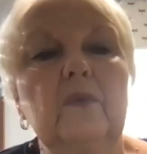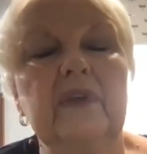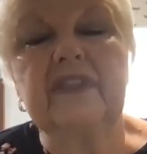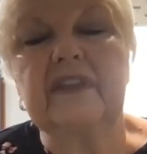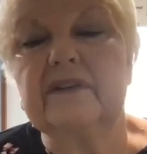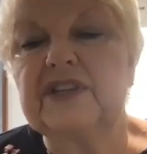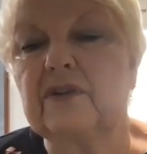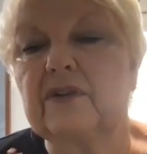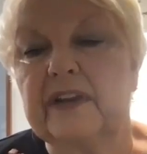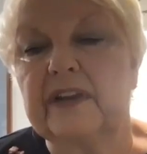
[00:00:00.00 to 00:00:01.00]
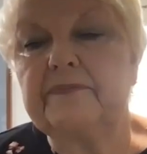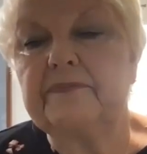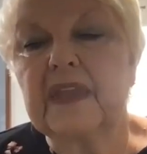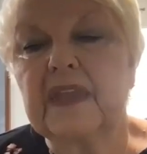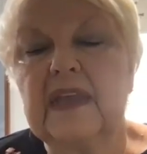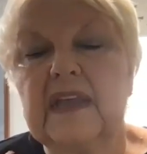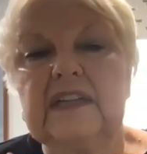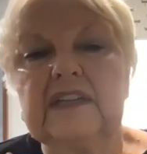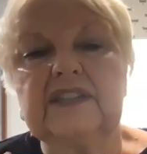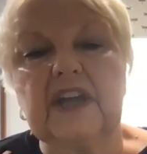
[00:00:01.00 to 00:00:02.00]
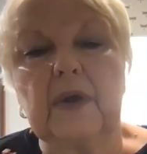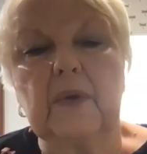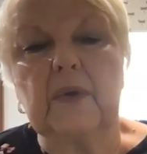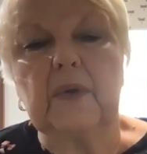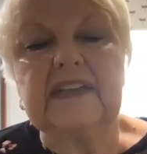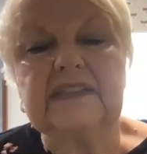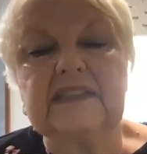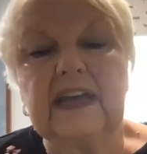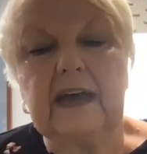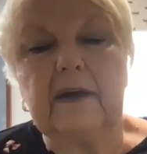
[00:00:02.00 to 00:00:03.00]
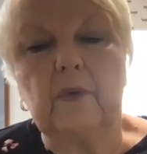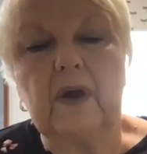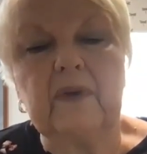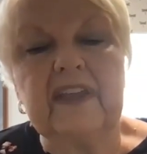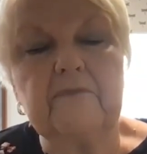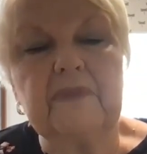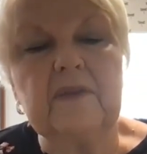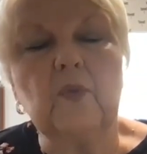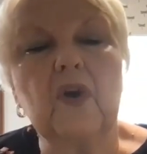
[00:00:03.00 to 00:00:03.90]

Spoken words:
with their children. So that's what we have been